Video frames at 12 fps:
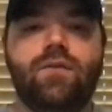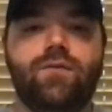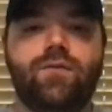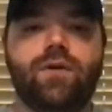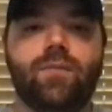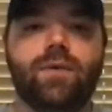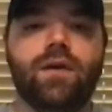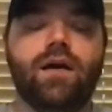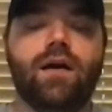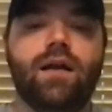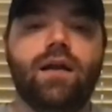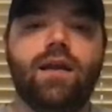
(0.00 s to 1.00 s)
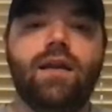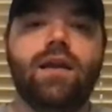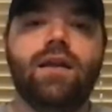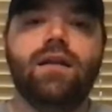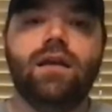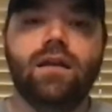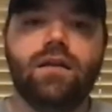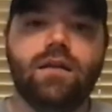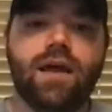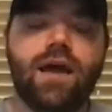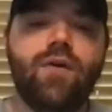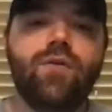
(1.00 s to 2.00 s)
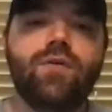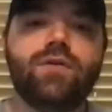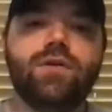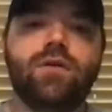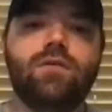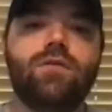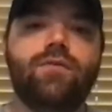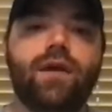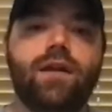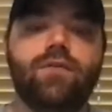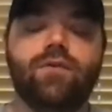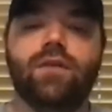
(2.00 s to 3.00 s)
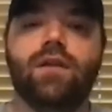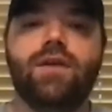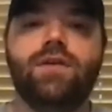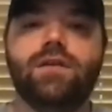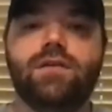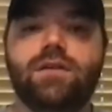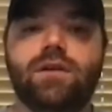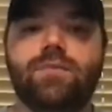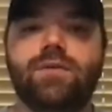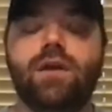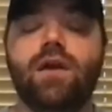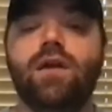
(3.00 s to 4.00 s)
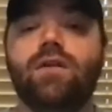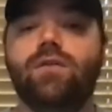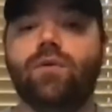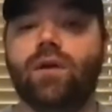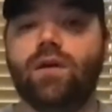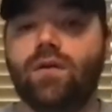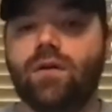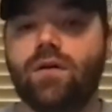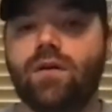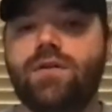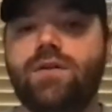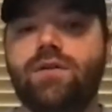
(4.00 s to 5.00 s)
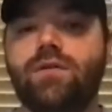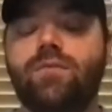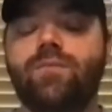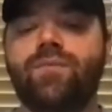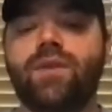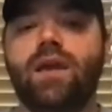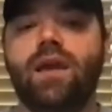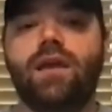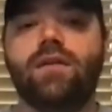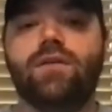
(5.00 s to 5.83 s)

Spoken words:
from God, and allow those cultivated relationships to encourage you and to